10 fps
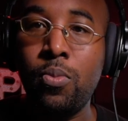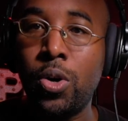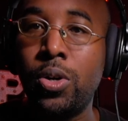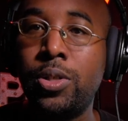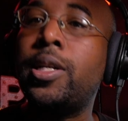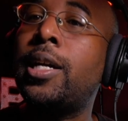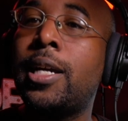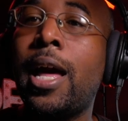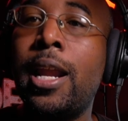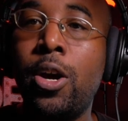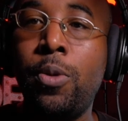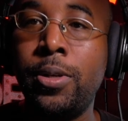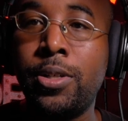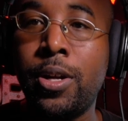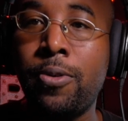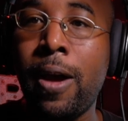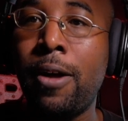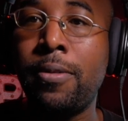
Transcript: words and they can kind of help each other out.